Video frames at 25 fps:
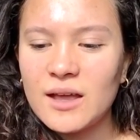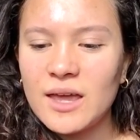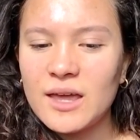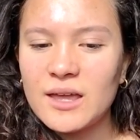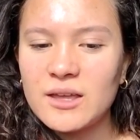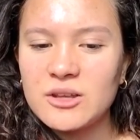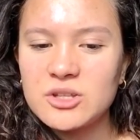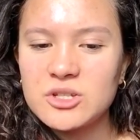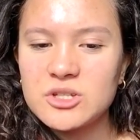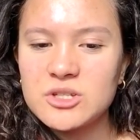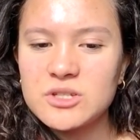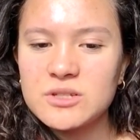
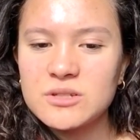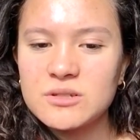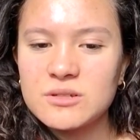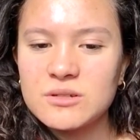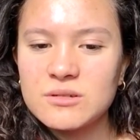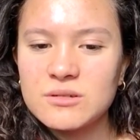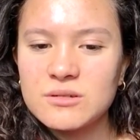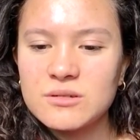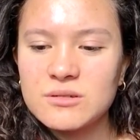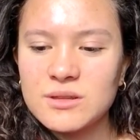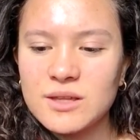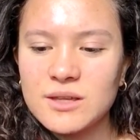age,
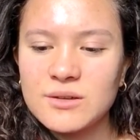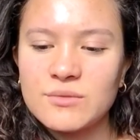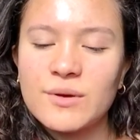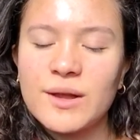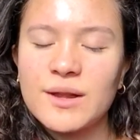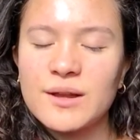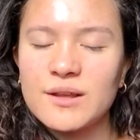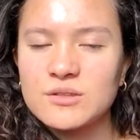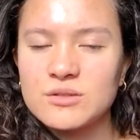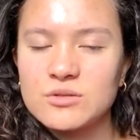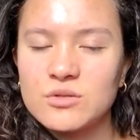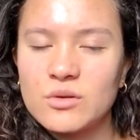like
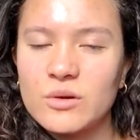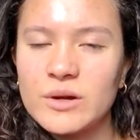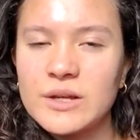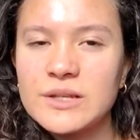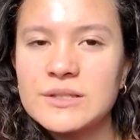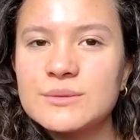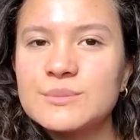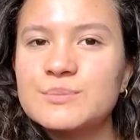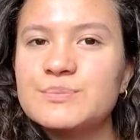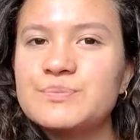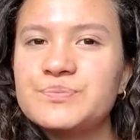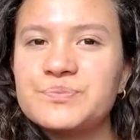writing
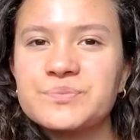stories,